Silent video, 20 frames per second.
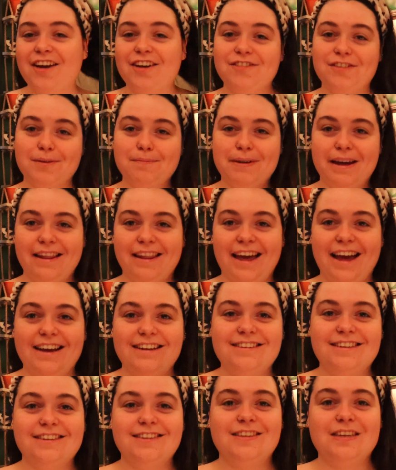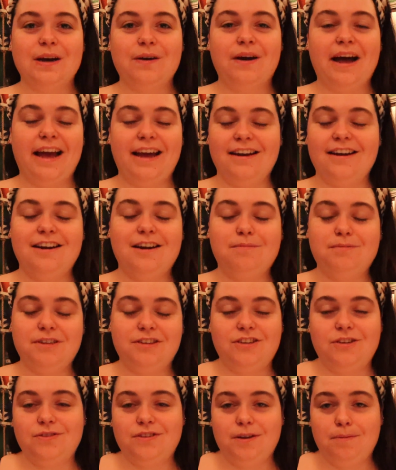for my legs so I ended up
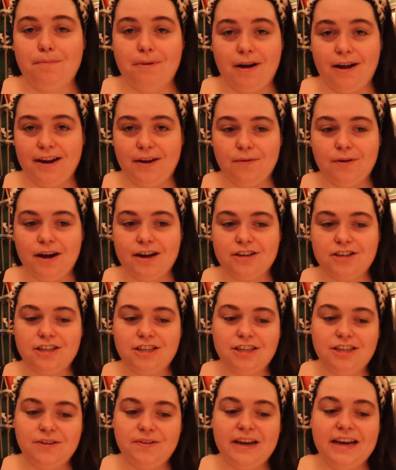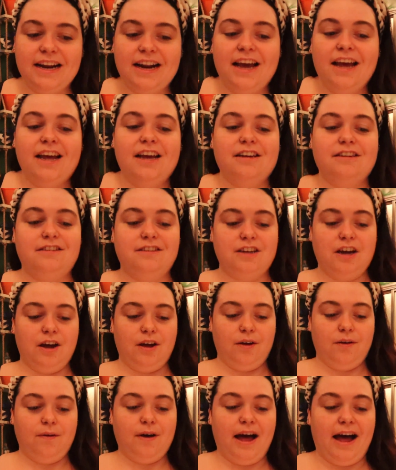just using body wash to do it
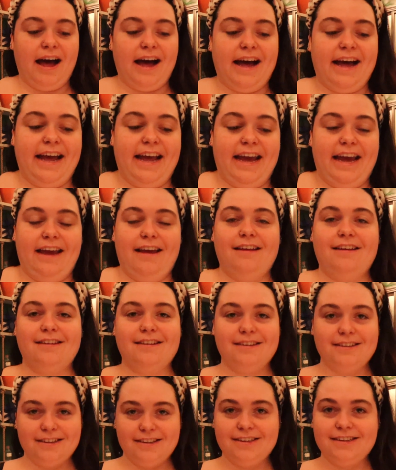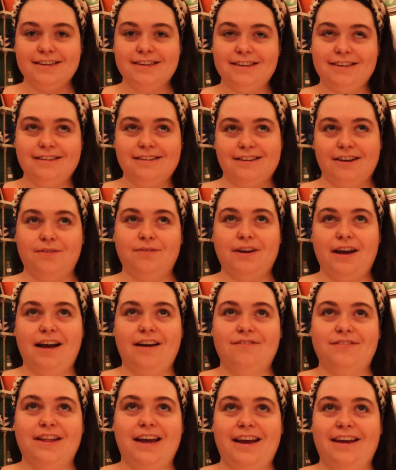so I don't
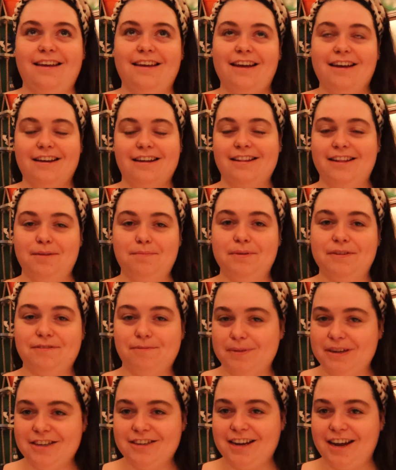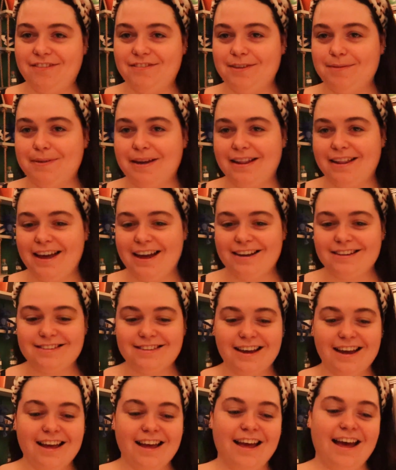have like a clip of me shaving my legs.
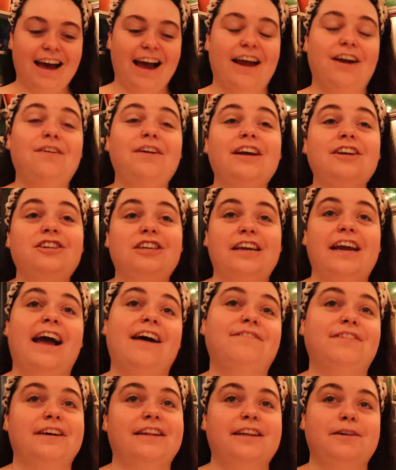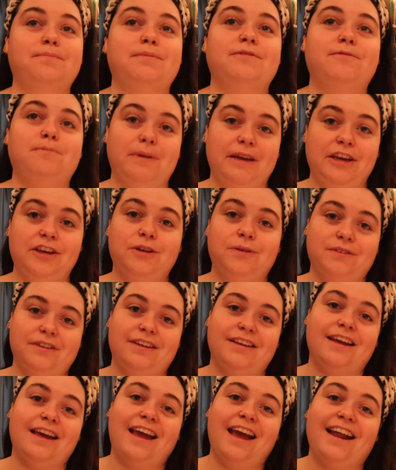I don't actually have a clip of me
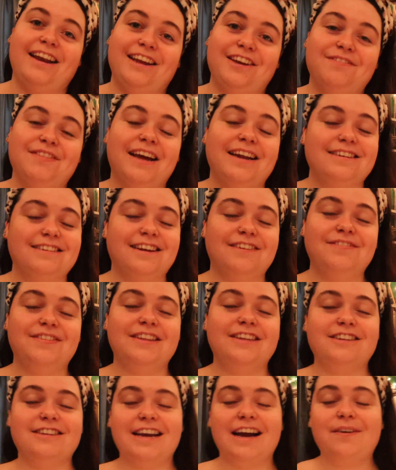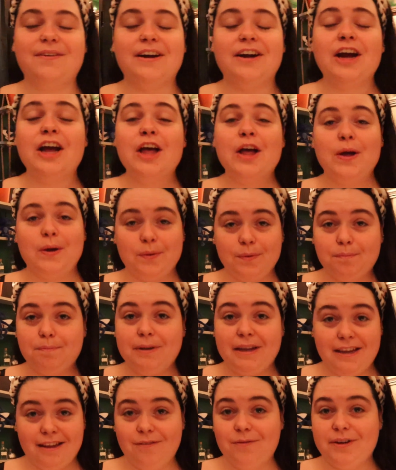using any of that stuff in the shower,
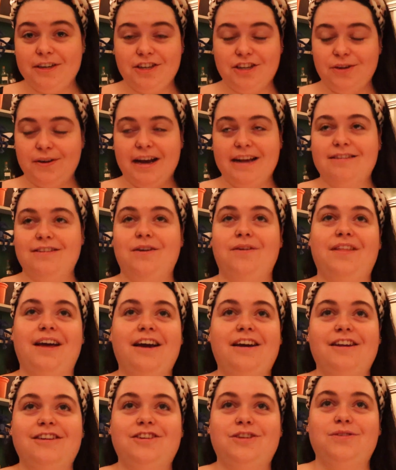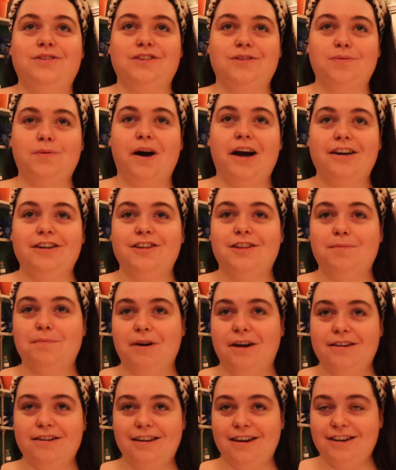be, which you guys know that because you just watched the
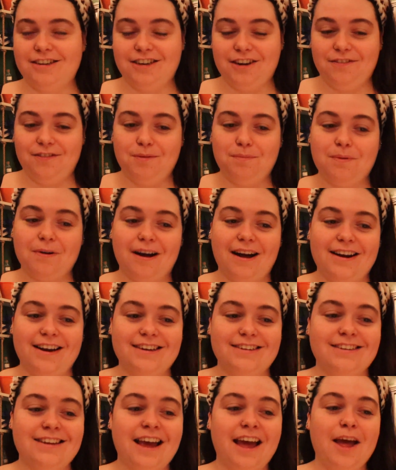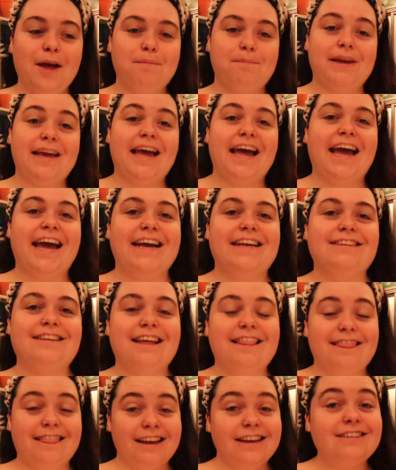montage of the products because
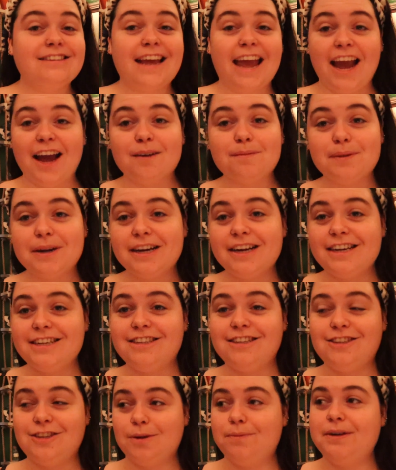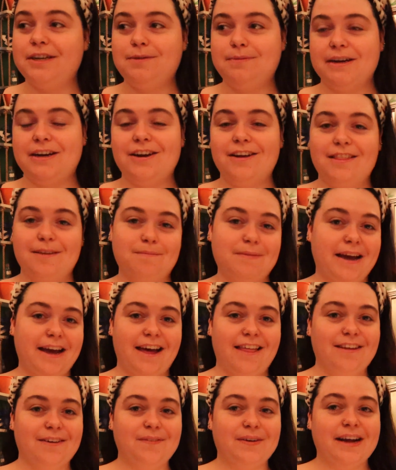this camera is so much bigger than my
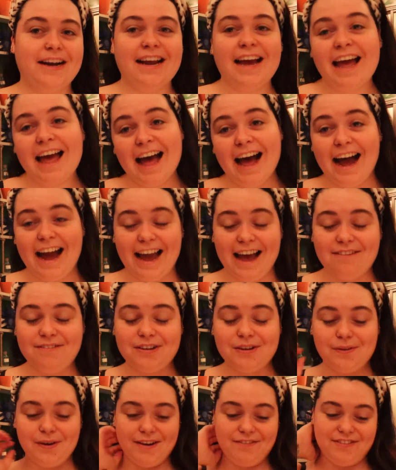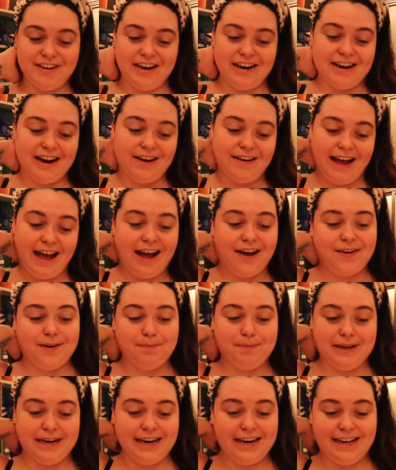other one. I haven't quite figured out how to
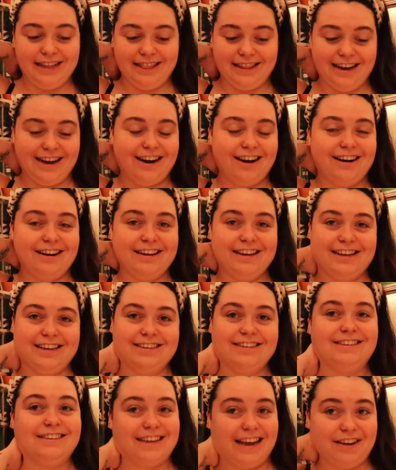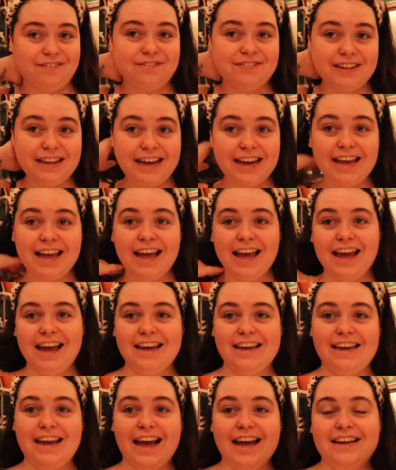put it in there safely
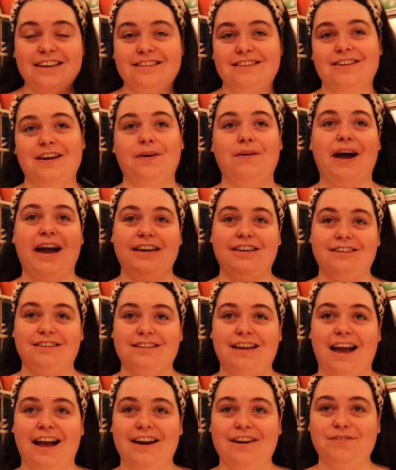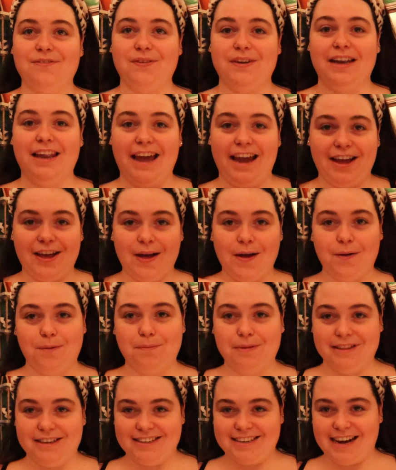yet, so I just kind of would like
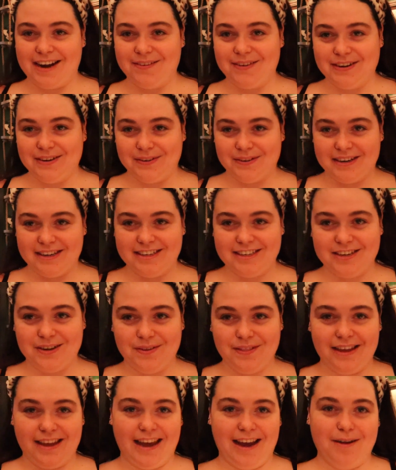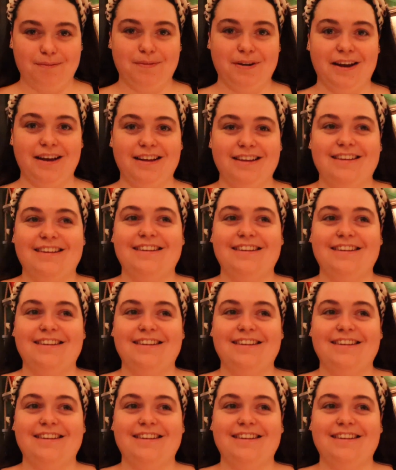open the shower door and show the camera